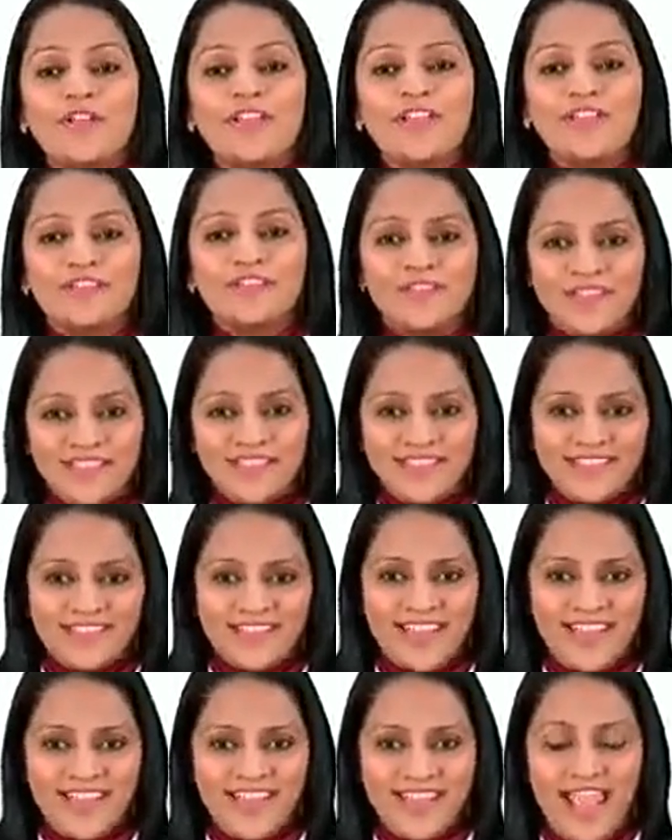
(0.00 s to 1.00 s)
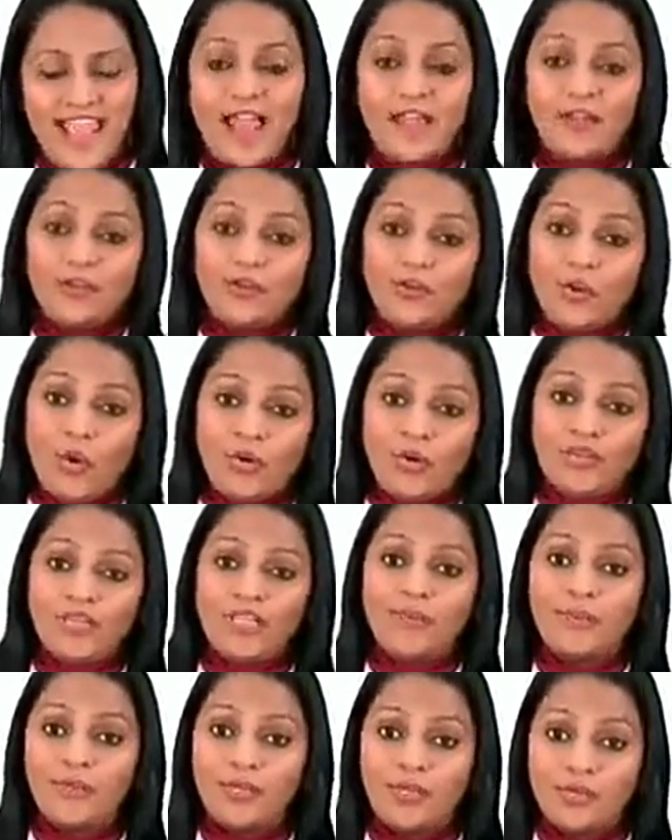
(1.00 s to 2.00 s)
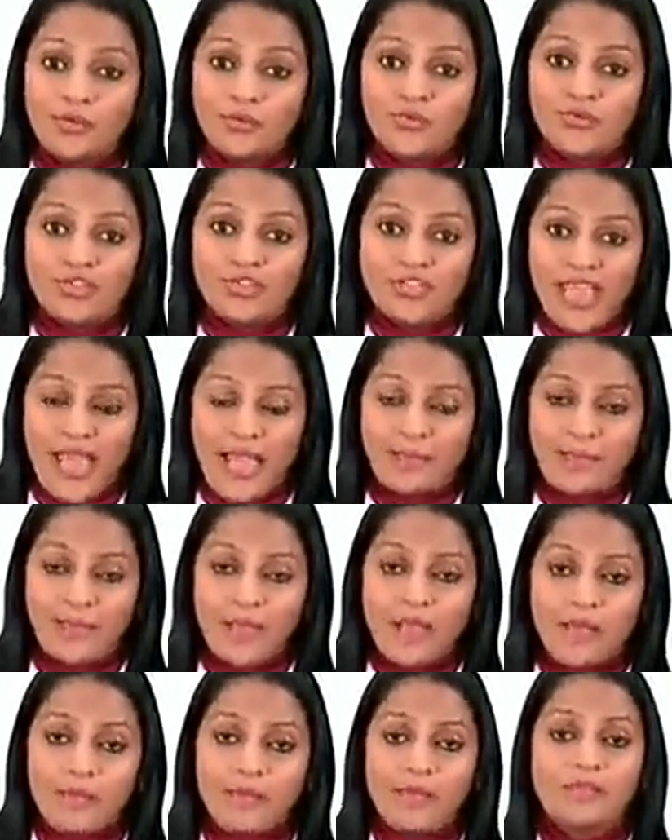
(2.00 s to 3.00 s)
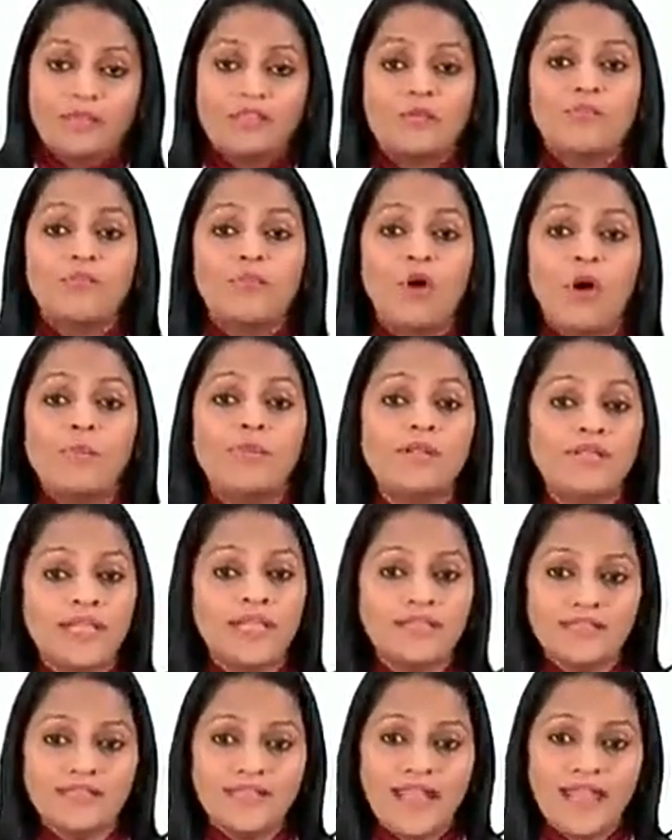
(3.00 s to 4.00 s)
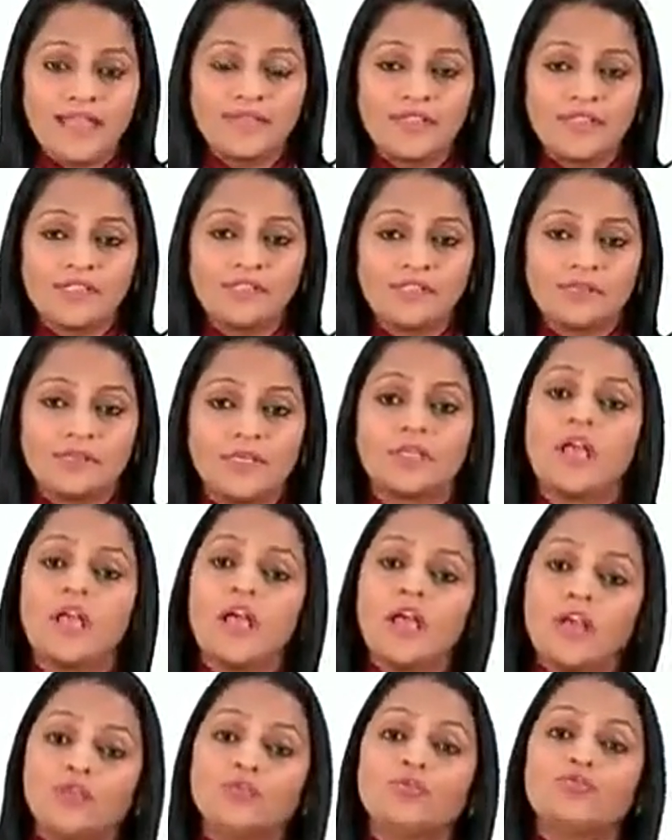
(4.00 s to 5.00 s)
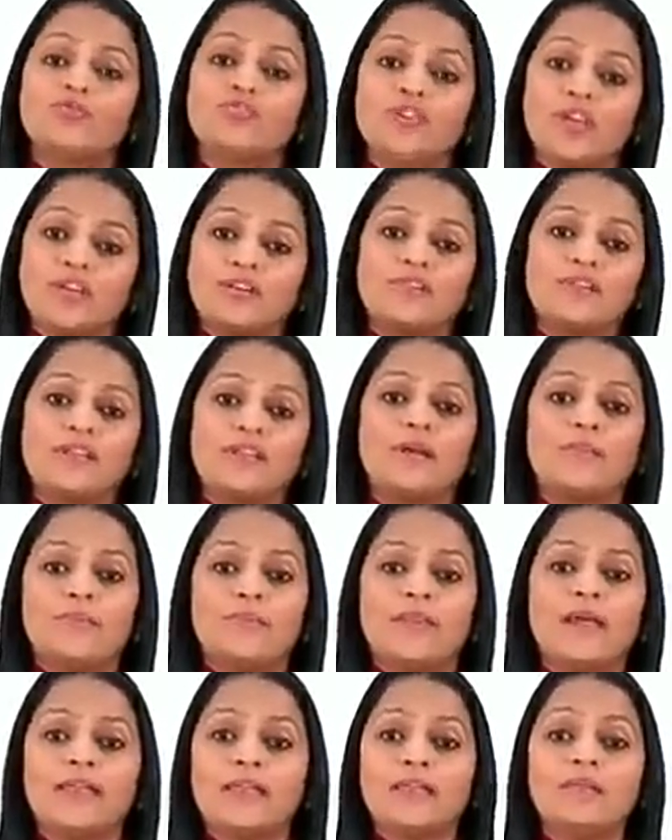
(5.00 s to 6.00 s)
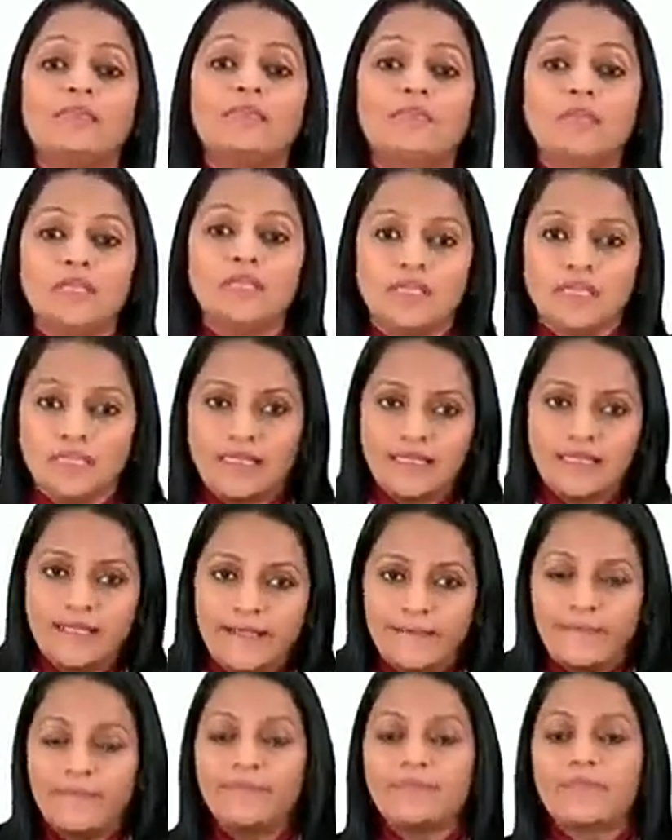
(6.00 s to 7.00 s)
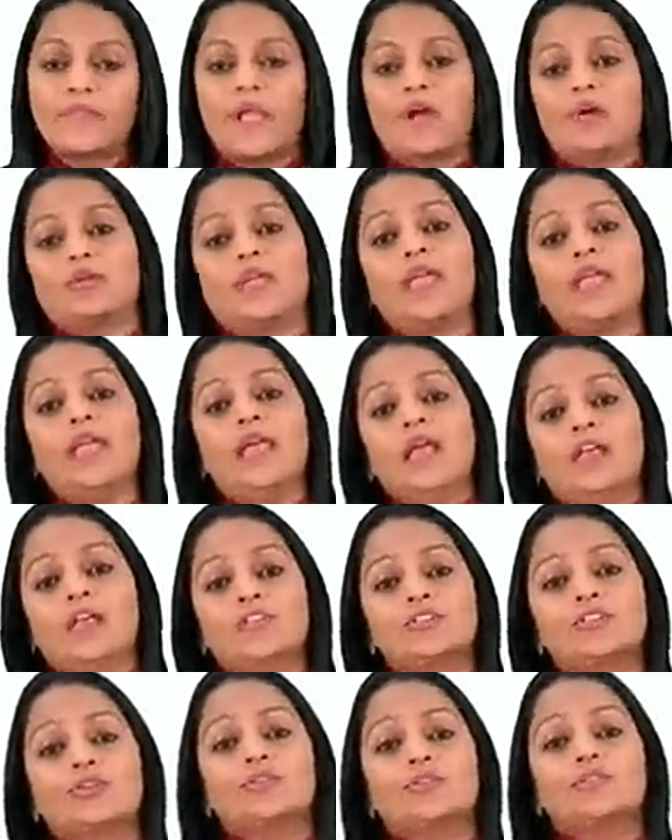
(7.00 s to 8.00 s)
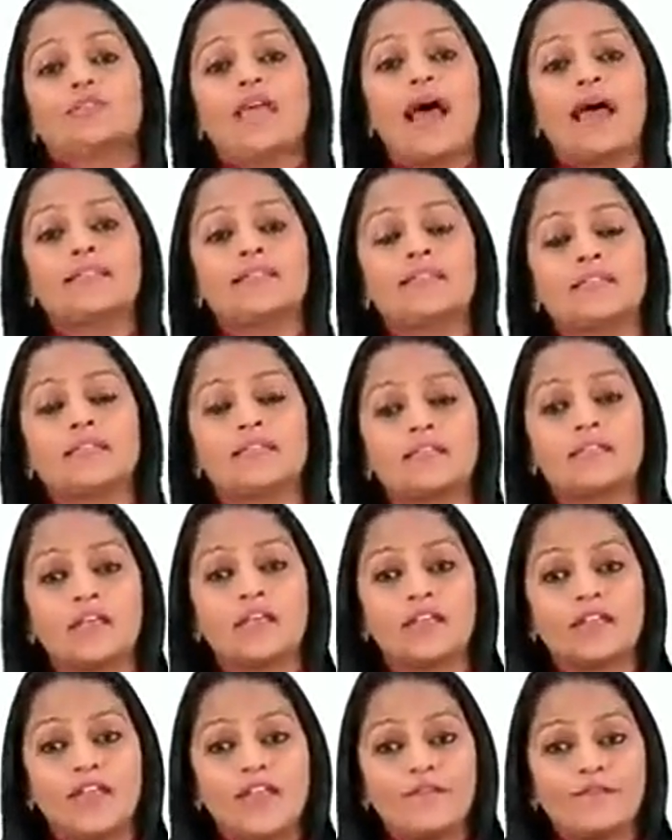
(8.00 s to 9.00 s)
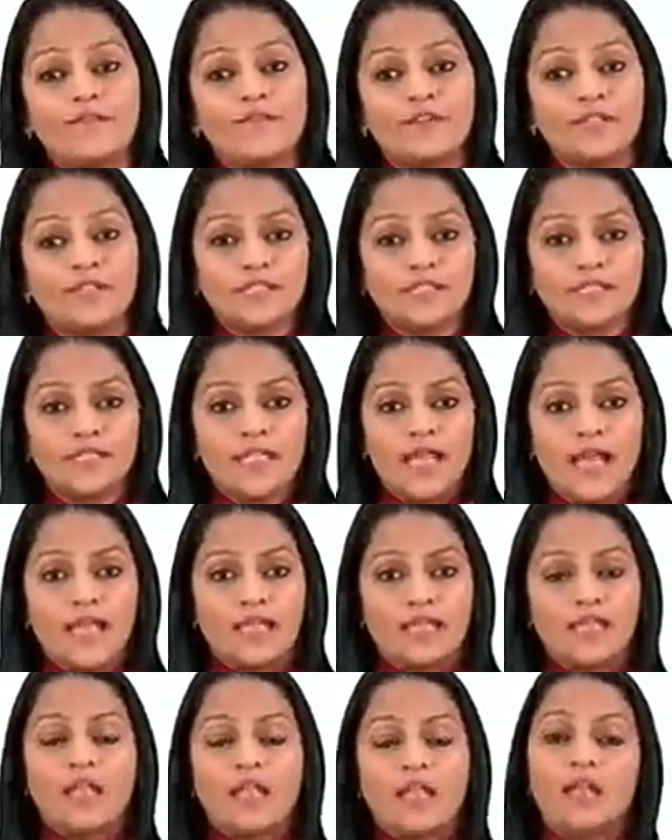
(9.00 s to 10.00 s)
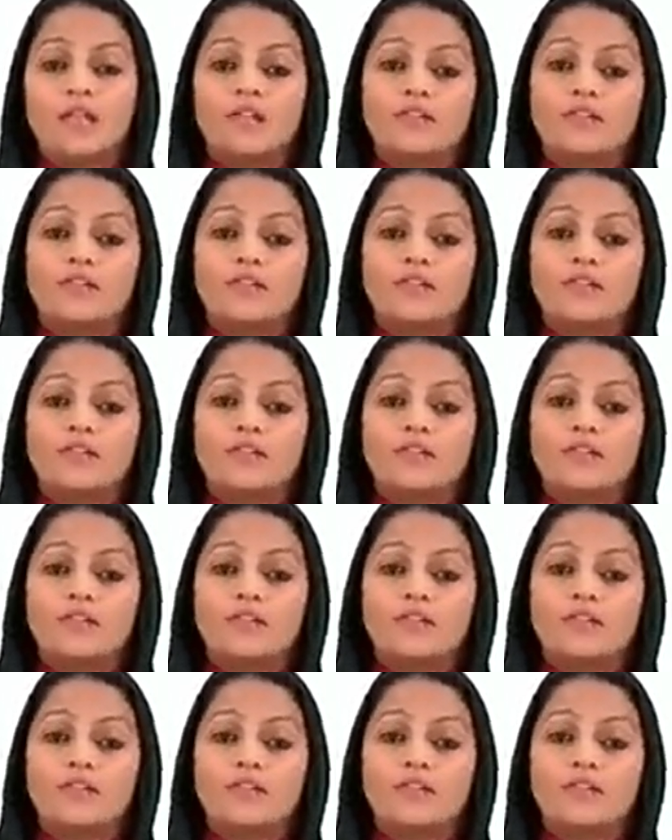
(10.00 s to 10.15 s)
previous day. And don't keep a huge gap, because the moment there's an advertisement, you generally apply immediately. Okay, so that is the reference line.